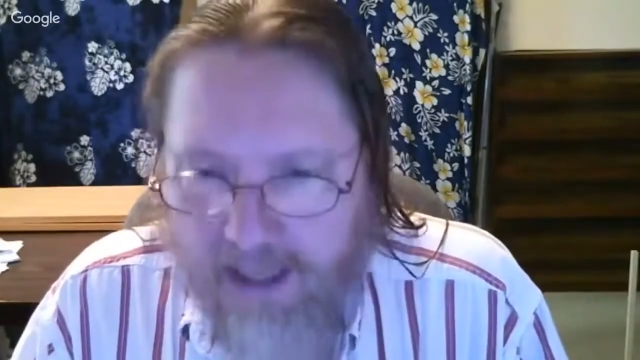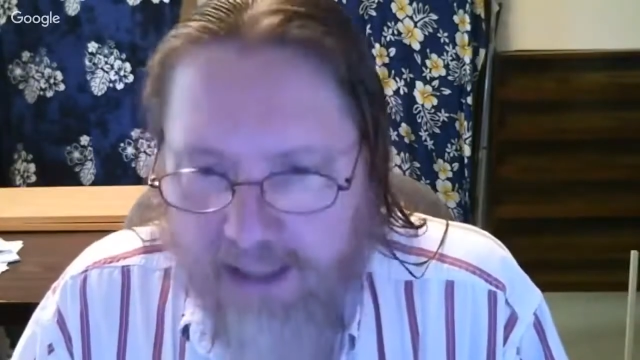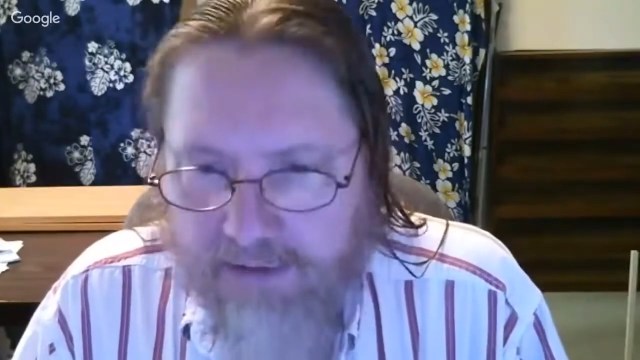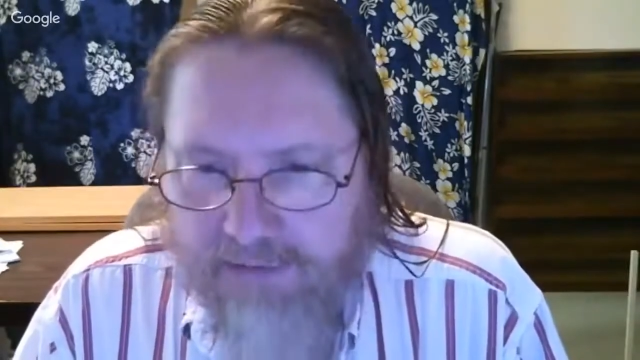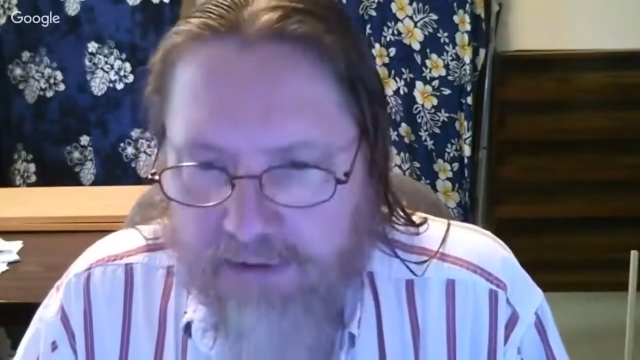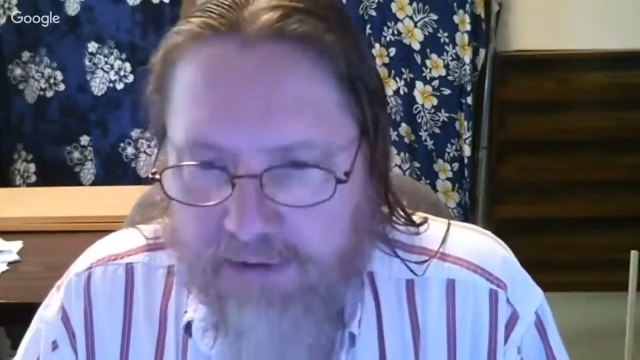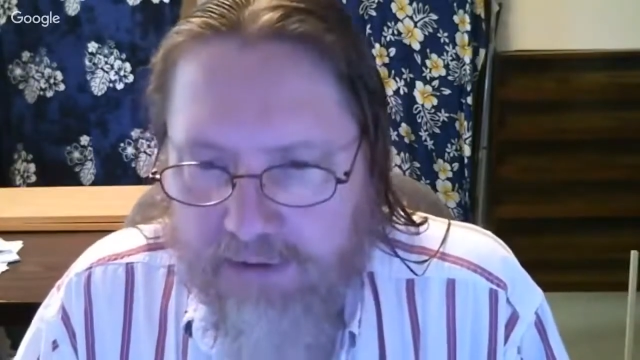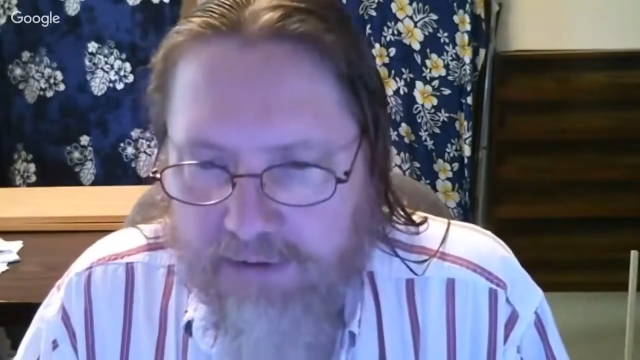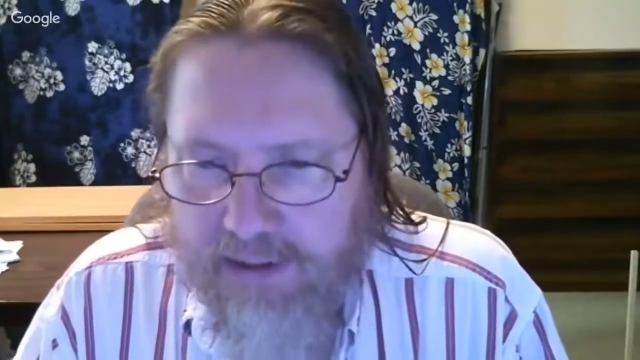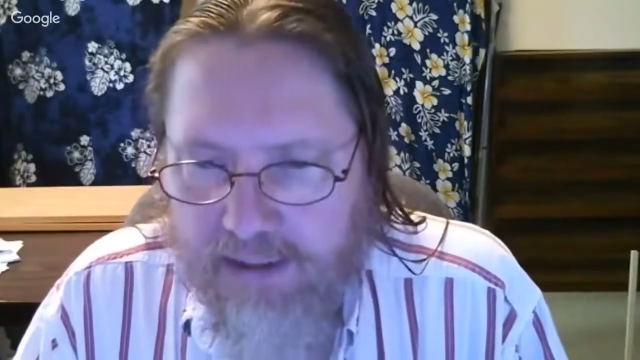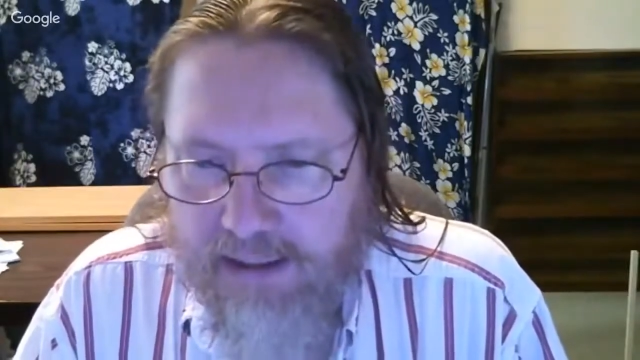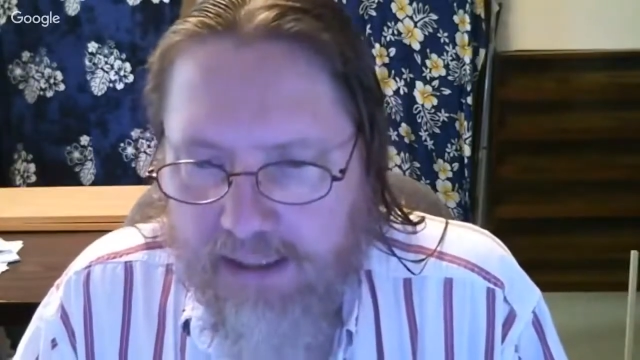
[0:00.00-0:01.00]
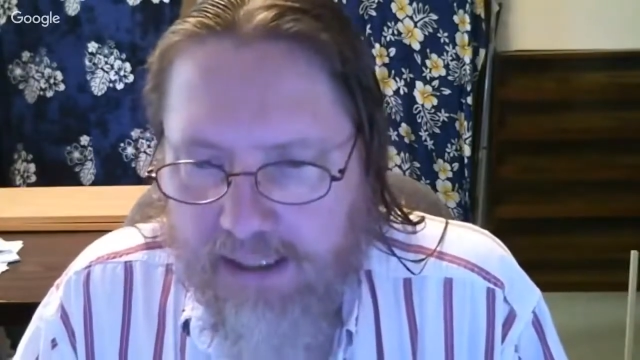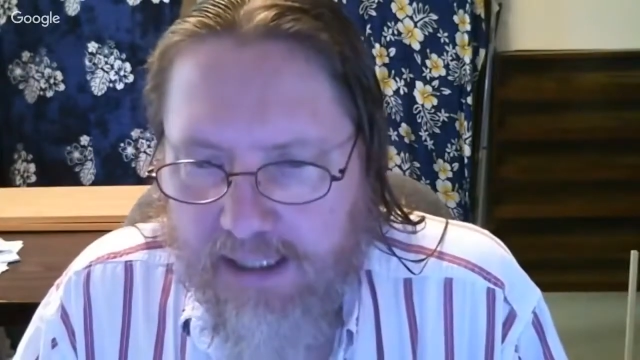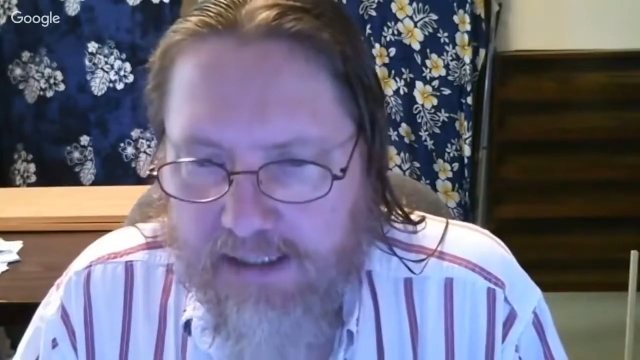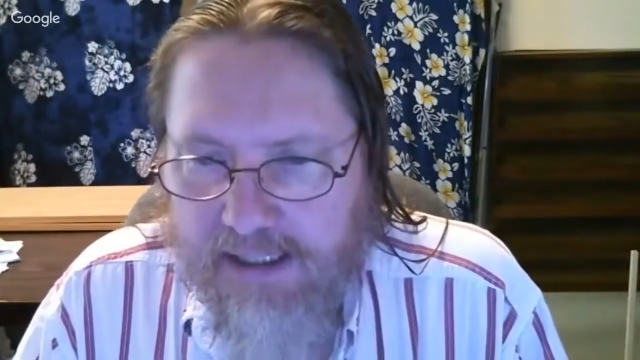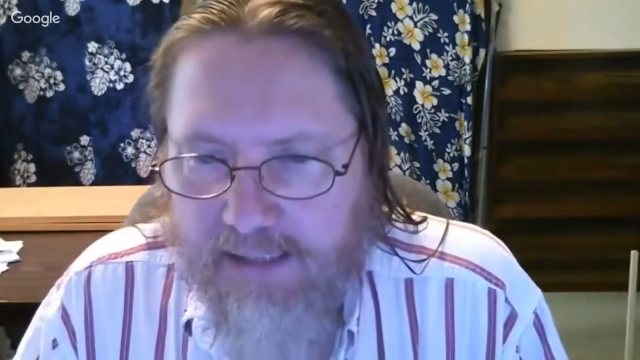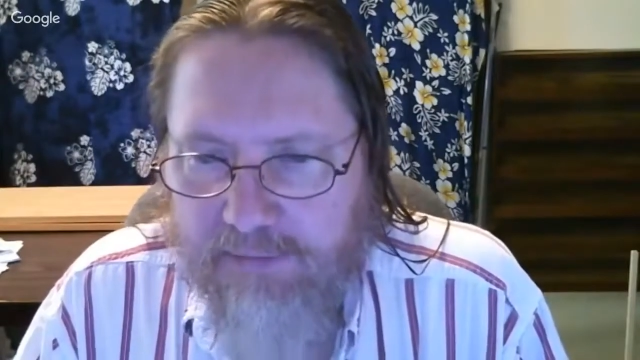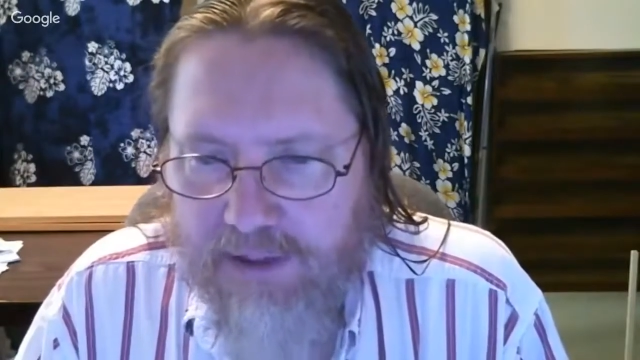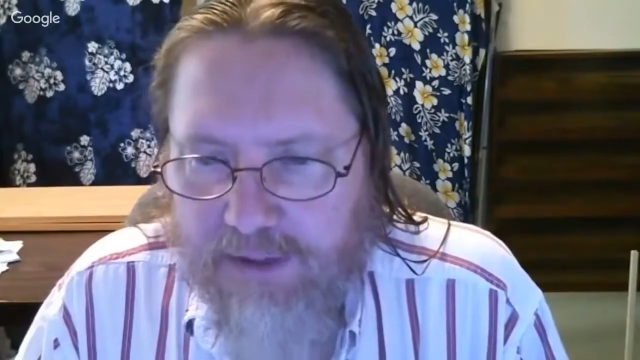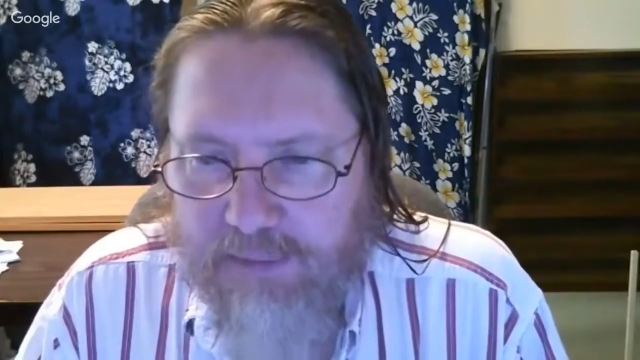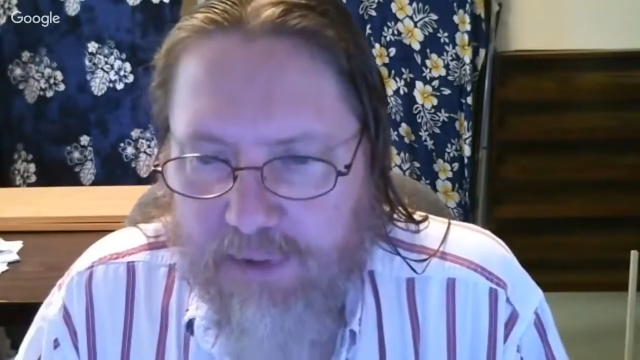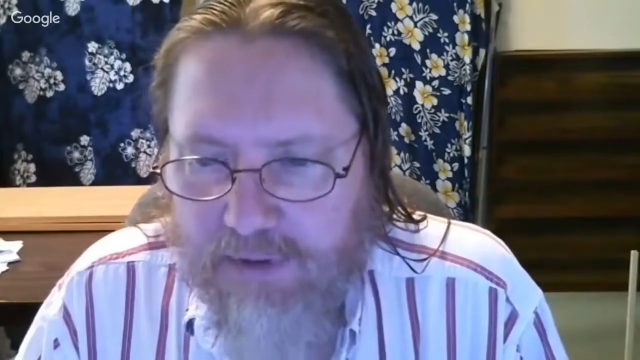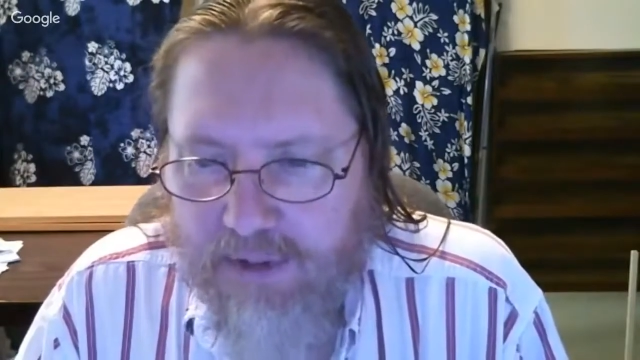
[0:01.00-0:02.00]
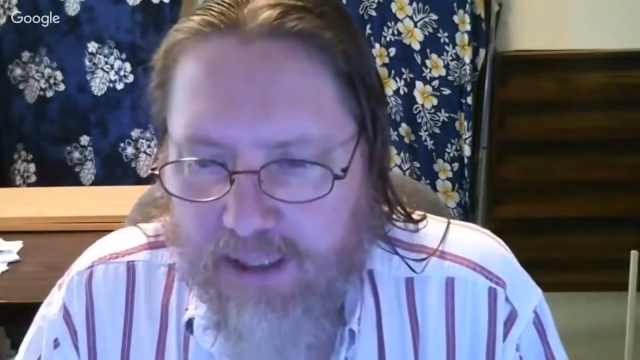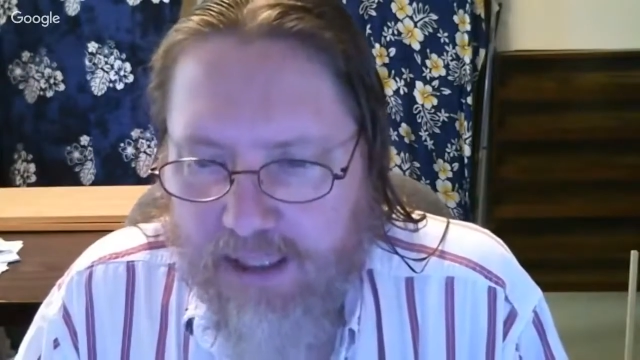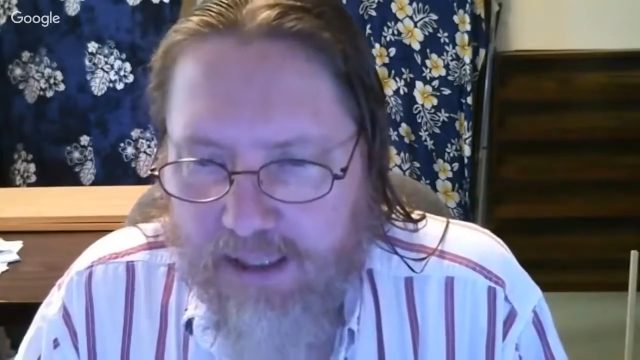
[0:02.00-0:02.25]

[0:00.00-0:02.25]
I don't know. Uh, last time we spoke,